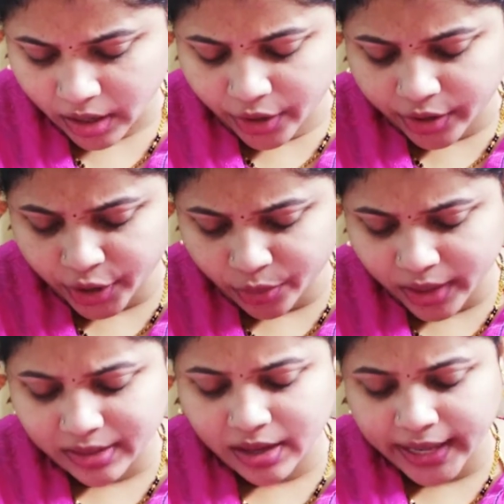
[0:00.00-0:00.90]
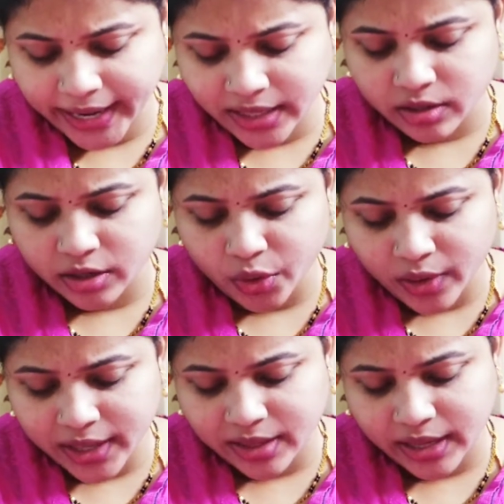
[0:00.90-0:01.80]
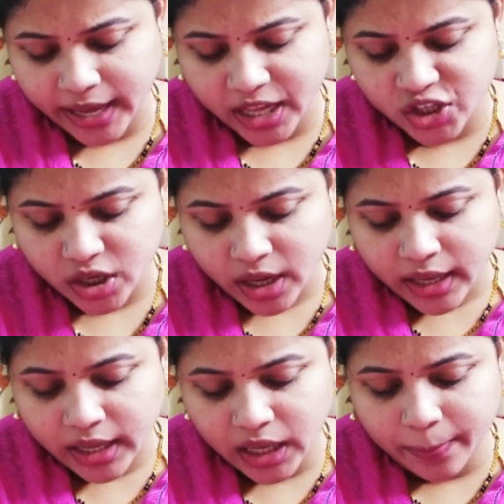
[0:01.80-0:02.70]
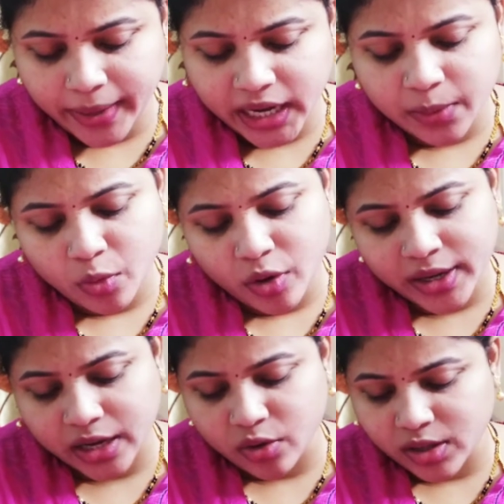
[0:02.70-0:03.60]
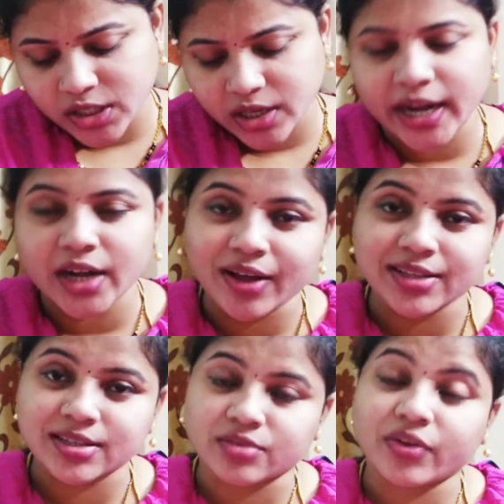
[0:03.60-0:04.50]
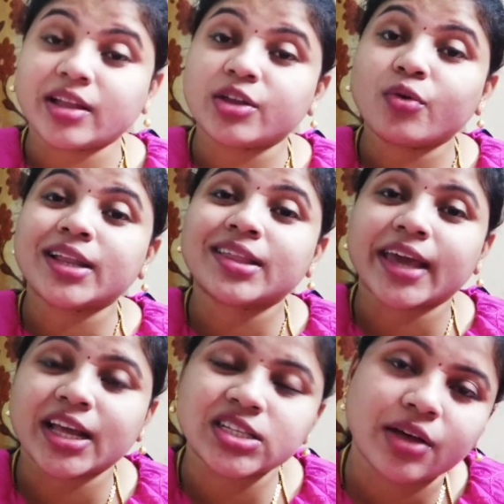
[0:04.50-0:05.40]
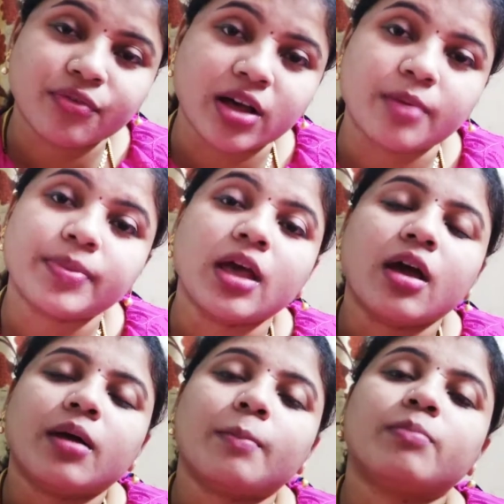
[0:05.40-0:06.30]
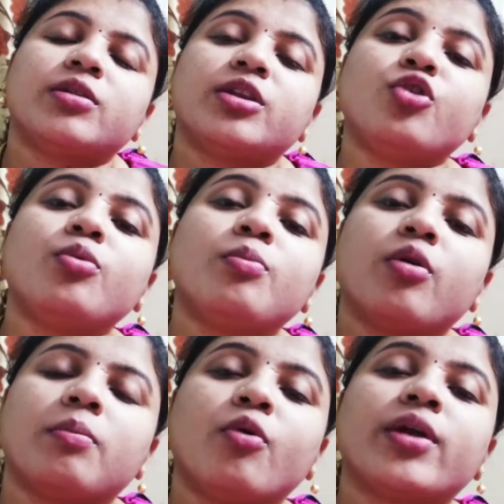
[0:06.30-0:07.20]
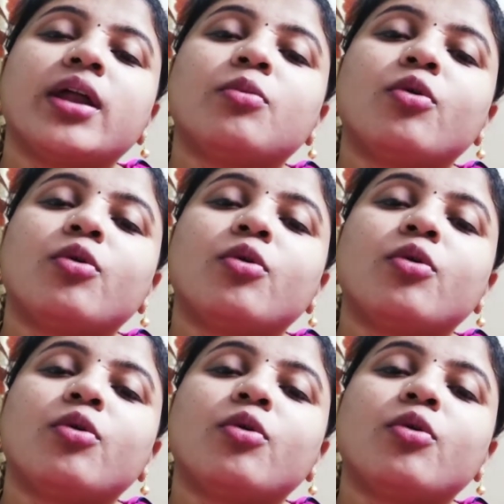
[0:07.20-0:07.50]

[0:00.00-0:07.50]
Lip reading: during the late Neolithic age, he made more technological advances. When the Neolithic age have come, more and more